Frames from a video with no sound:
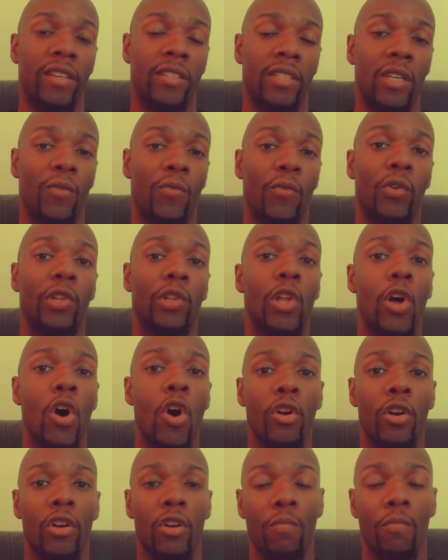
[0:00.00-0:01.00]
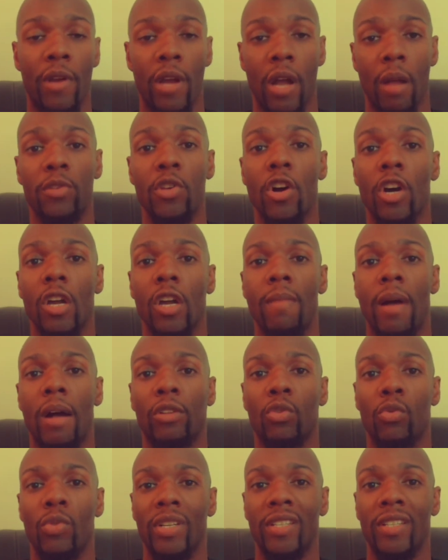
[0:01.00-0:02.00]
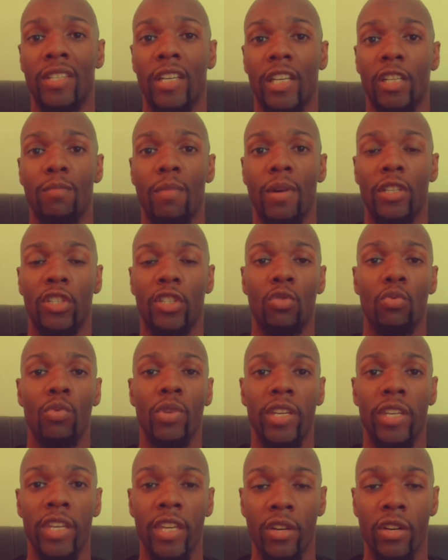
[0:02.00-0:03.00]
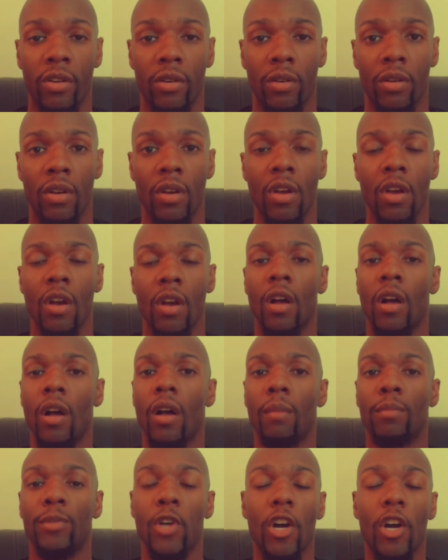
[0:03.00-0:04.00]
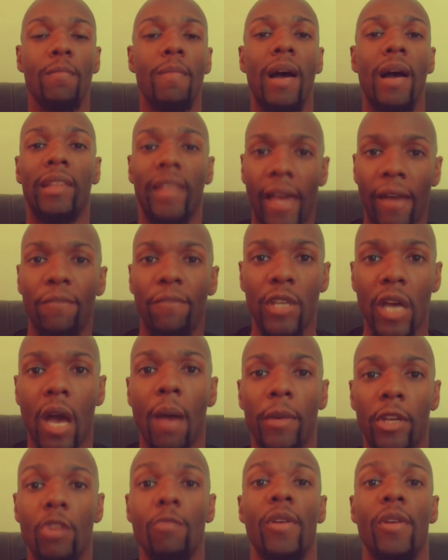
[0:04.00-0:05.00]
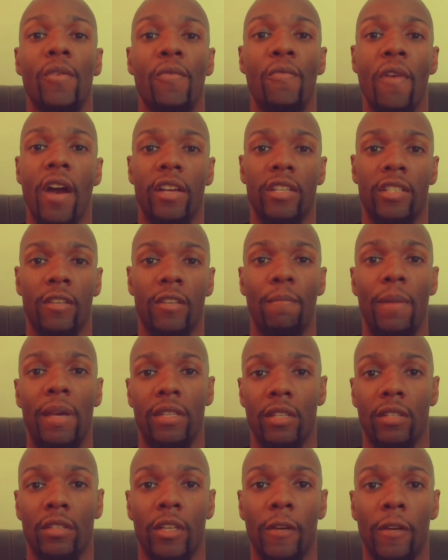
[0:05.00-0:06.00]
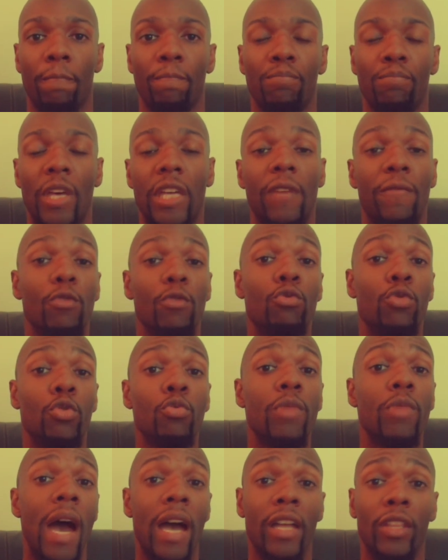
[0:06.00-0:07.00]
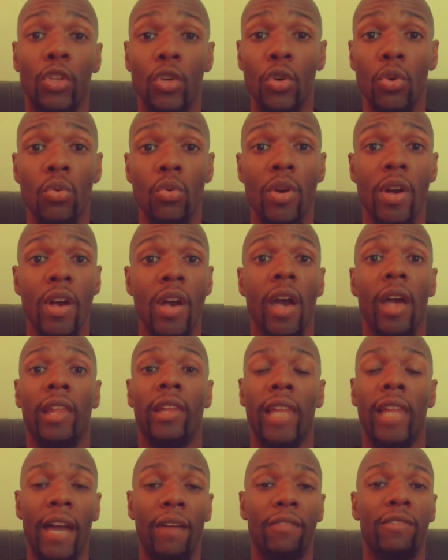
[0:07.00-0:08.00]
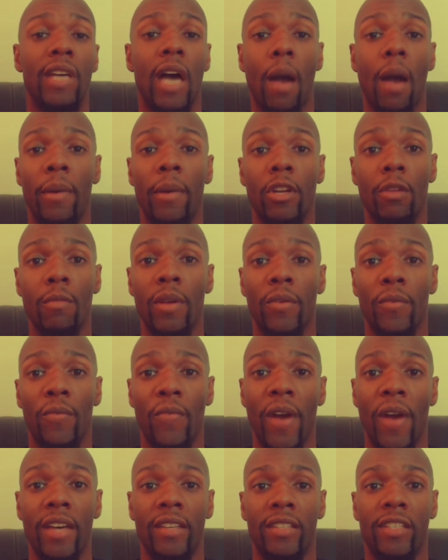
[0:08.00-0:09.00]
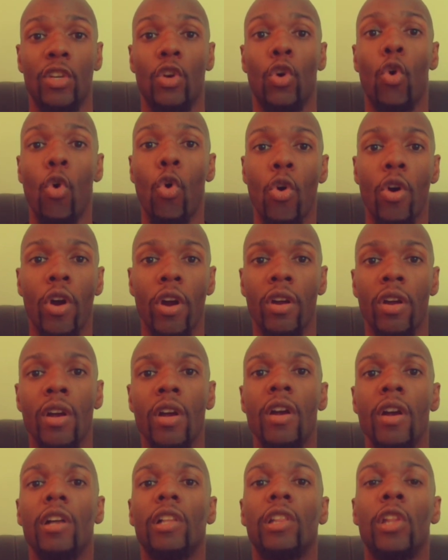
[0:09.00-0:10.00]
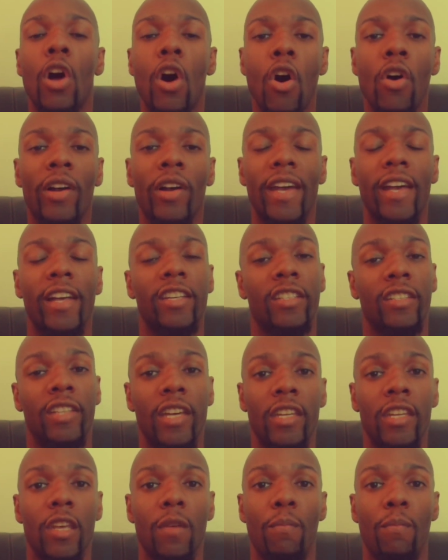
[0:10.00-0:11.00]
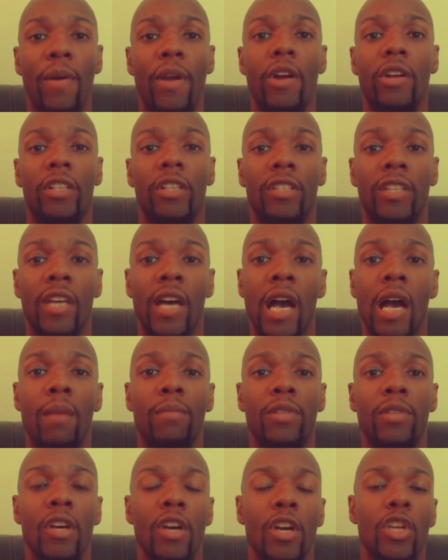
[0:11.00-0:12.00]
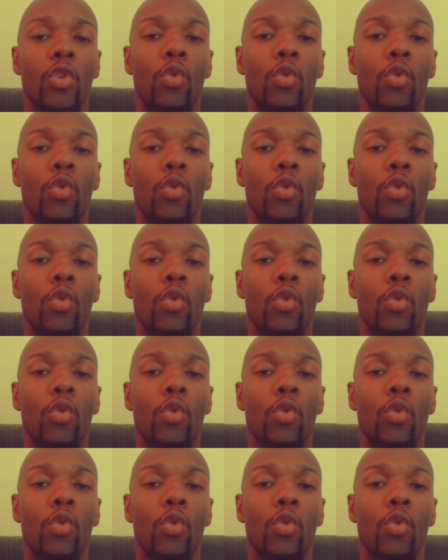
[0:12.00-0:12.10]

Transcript: fasting for a longer period. I'm talking about doing six months to a year. I'm talking about lifetime intermittent fasting, basically. And if you do not do lifetime intermittent fasting or long extended periods of times,